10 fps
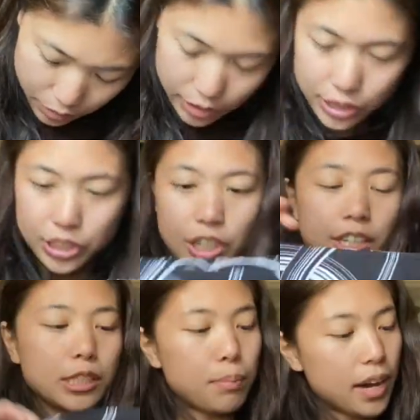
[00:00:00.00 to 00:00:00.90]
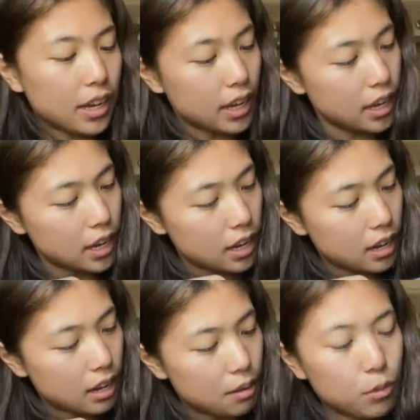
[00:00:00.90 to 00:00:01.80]
with this skirt. It's by
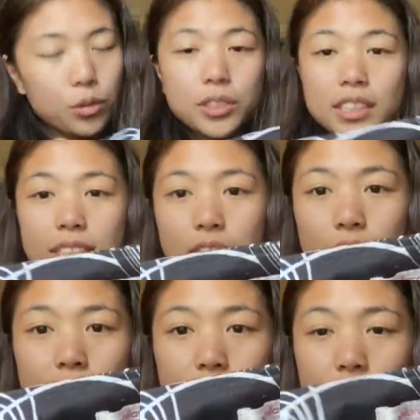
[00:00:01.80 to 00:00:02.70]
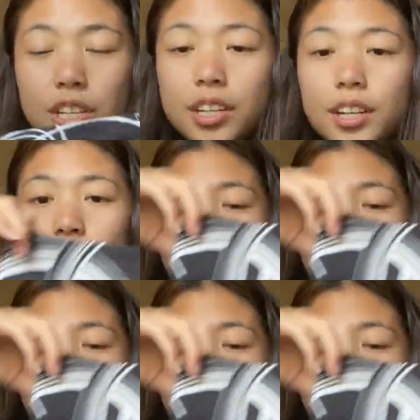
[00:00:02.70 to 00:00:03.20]
Old Exhilaration.